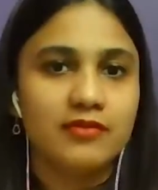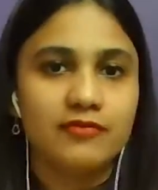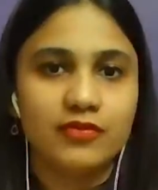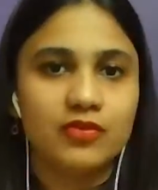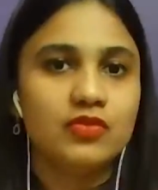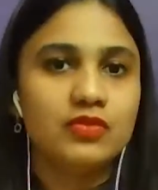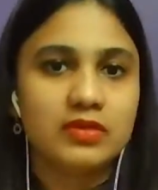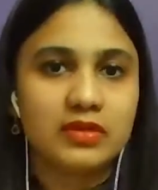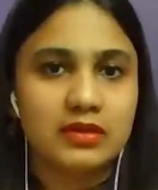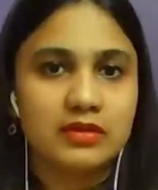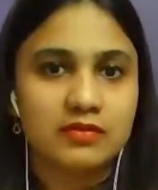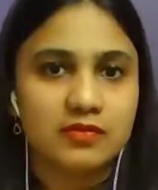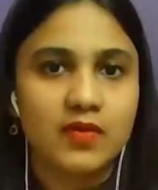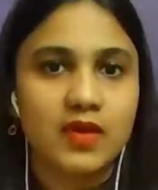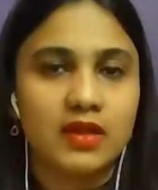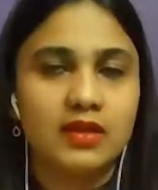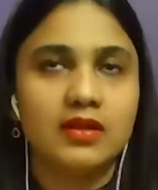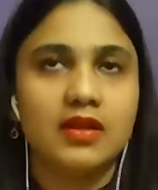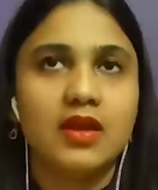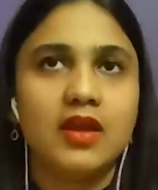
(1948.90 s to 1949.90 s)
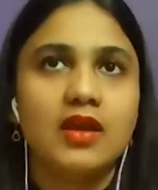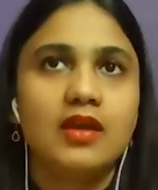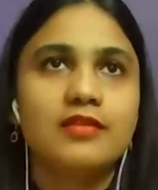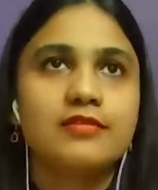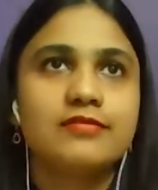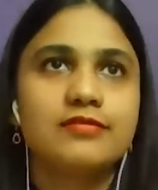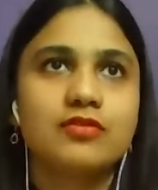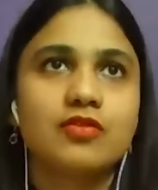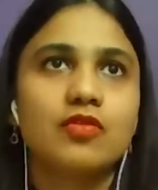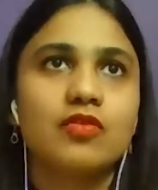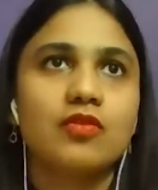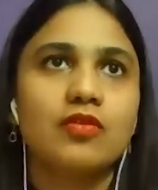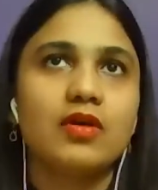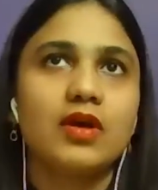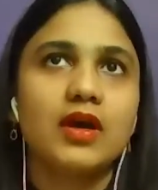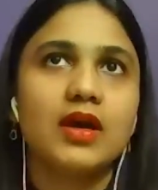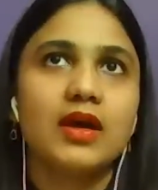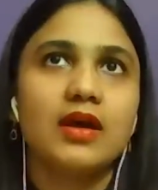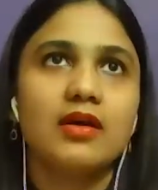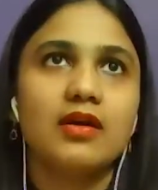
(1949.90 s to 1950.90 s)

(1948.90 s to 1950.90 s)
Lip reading: in future as well. So